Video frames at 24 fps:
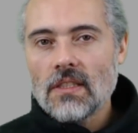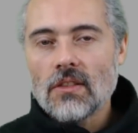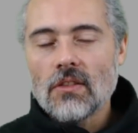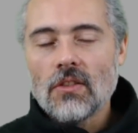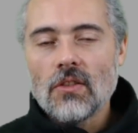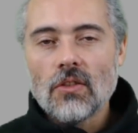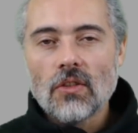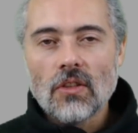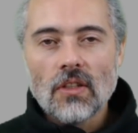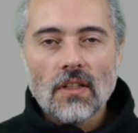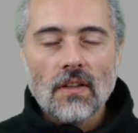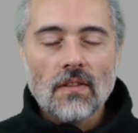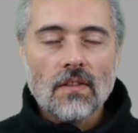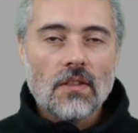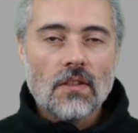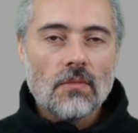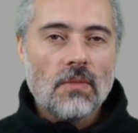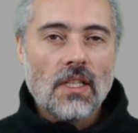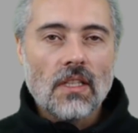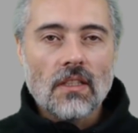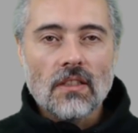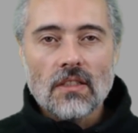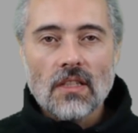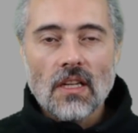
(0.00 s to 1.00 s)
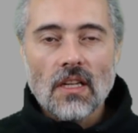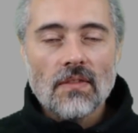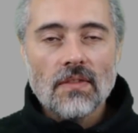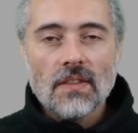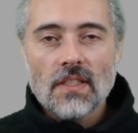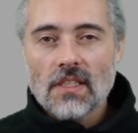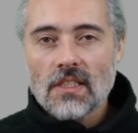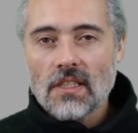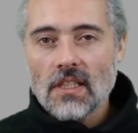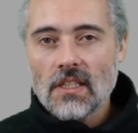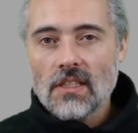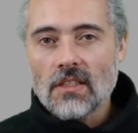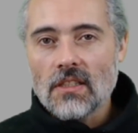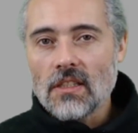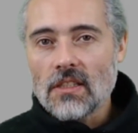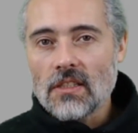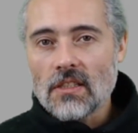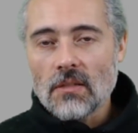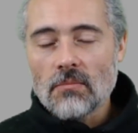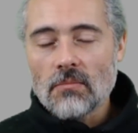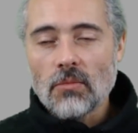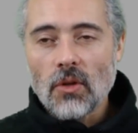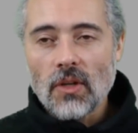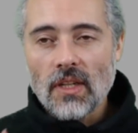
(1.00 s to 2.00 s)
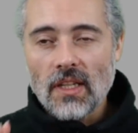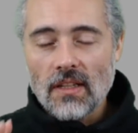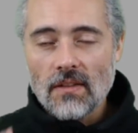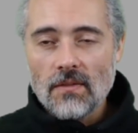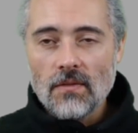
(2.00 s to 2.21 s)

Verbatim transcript: So you're going to have to make a tough decision at some point.